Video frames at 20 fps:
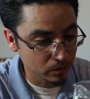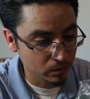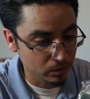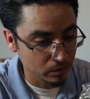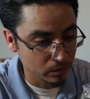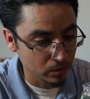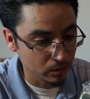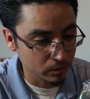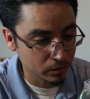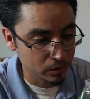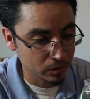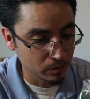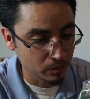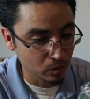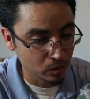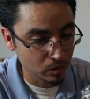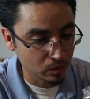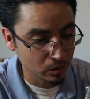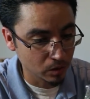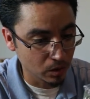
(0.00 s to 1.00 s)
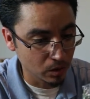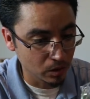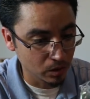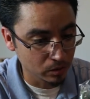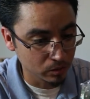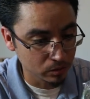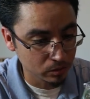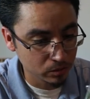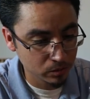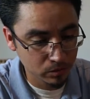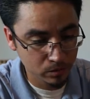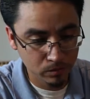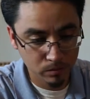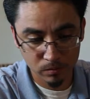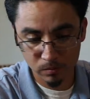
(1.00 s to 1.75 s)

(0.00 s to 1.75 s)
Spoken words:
No, some more goggles.